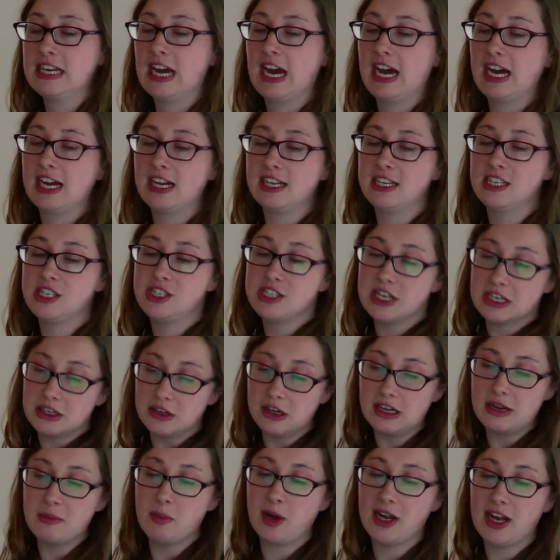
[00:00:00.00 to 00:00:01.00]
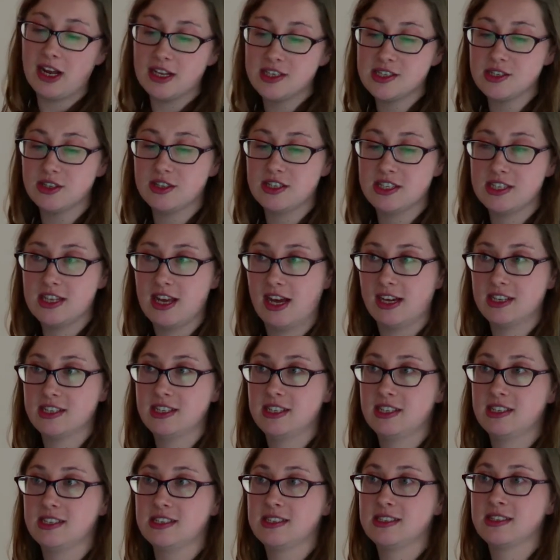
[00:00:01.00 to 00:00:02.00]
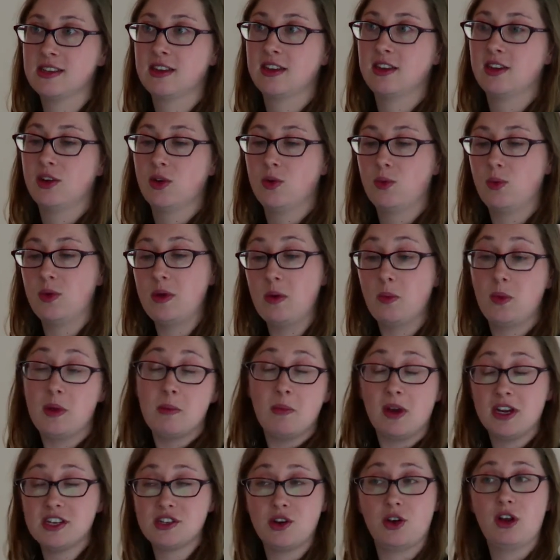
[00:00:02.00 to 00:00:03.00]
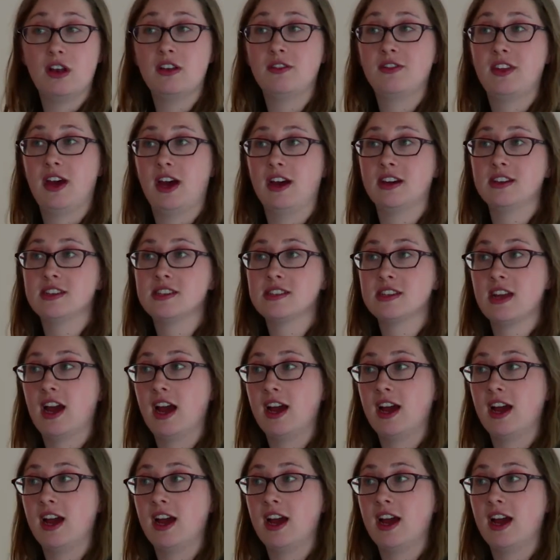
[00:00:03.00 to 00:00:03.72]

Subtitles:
And generally my answer to that is we might all have that,